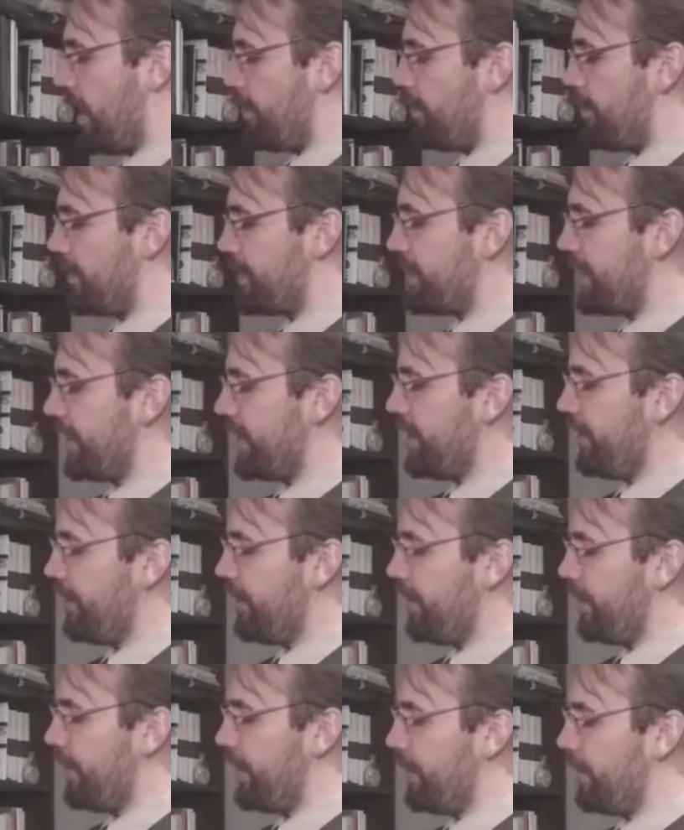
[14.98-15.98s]

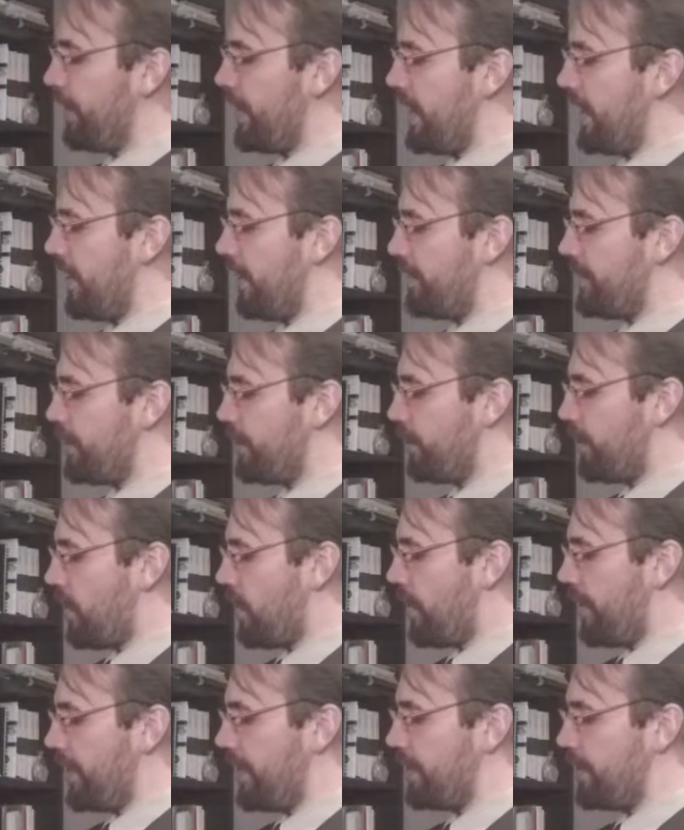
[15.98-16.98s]
particularly where if you're
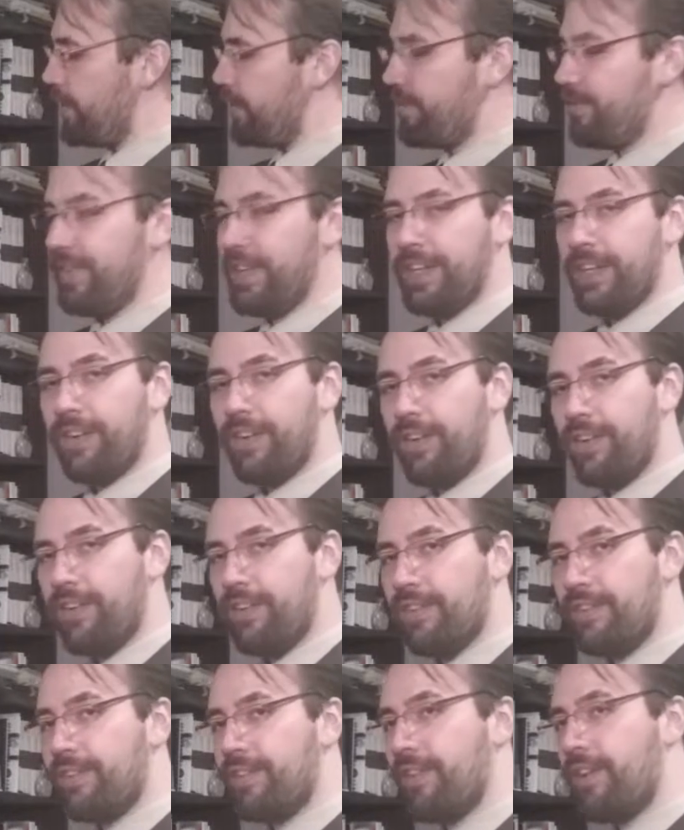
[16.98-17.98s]
worried your
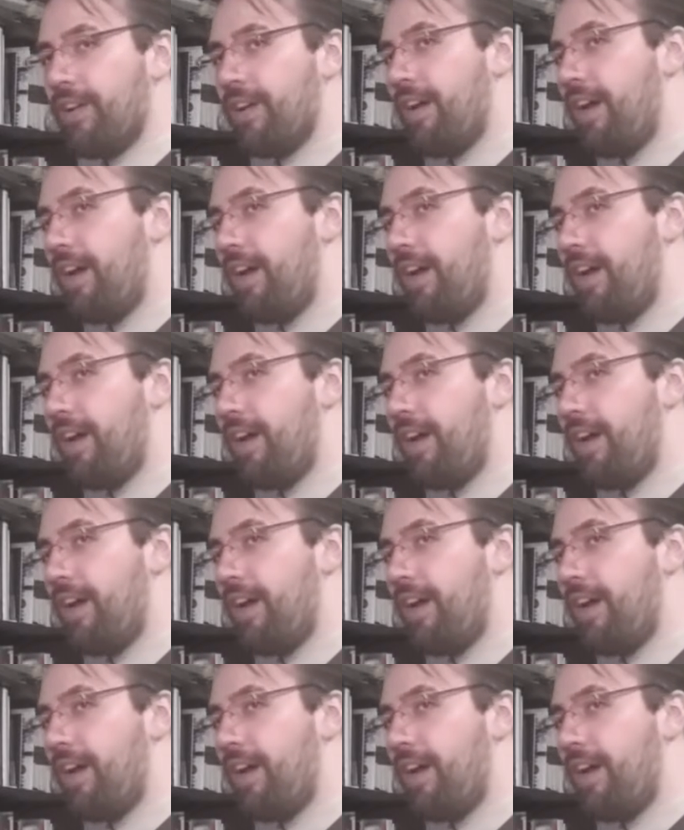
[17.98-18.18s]
fingers